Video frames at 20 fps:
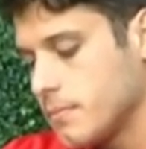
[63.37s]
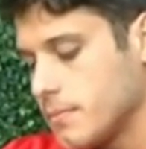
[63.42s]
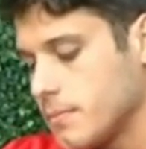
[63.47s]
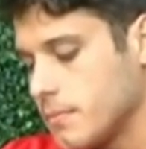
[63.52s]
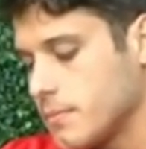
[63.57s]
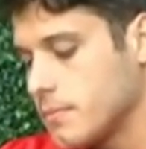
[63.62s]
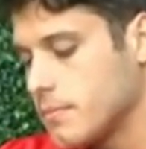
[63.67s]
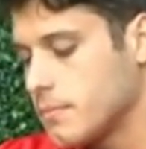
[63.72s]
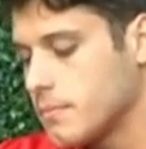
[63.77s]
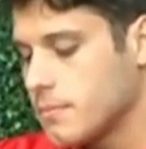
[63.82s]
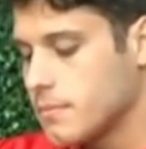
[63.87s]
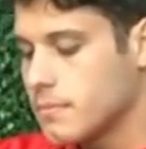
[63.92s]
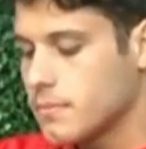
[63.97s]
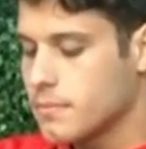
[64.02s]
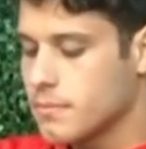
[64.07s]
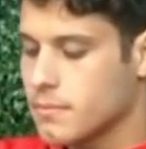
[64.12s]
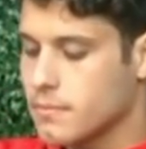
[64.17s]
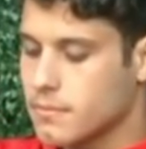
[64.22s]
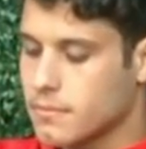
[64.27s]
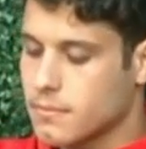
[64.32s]
But she's gonna be like,
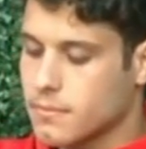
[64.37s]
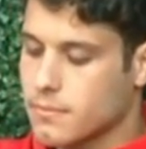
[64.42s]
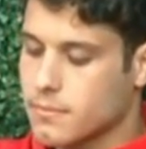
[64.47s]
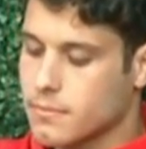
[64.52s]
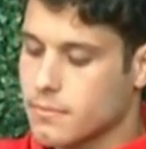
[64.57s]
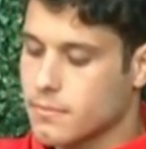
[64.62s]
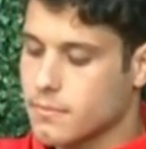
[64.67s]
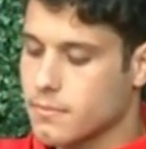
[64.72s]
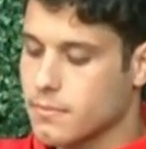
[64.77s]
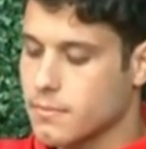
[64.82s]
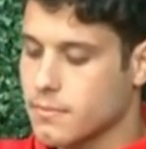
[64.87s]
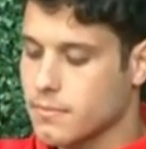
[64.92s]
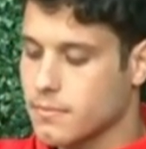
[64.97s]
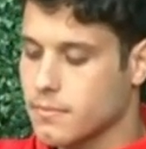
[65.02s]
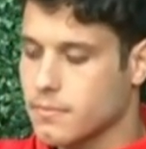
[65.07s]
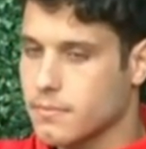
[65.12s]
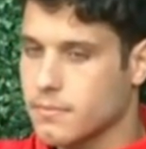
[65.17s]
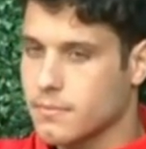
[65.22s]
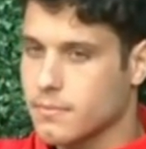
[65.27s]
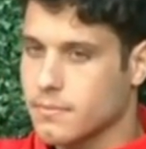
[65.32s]
I like
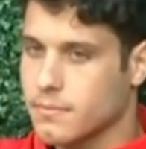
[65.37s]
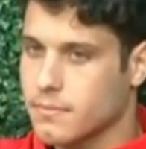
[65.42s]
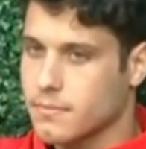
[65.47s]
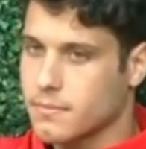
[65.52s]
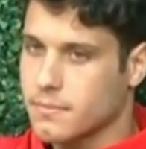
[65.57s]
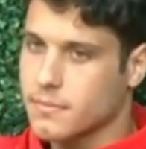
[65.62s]
everybody.